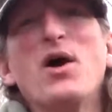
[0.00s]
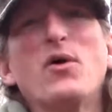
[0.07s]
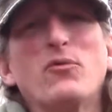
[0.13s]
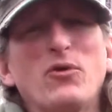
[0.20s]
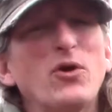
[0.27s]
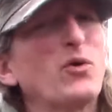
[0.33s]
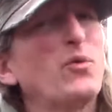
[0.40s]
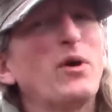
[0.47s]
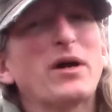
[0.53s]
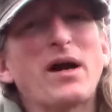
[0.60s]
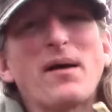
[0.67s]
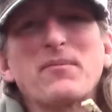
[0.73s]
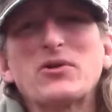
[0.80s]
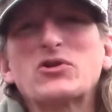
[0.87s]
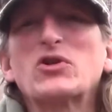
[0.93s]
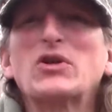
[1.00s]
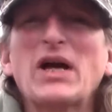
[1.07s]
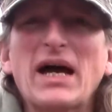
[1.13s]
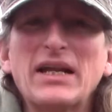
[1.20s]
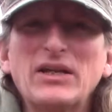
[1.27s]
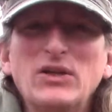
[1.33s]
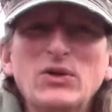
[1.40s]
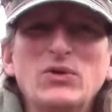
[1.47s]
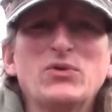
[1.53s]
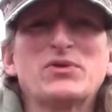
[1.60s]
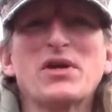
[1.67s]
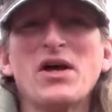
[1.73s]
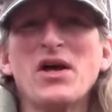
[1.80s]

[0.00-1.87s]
Real quick, I'm going to show you how to use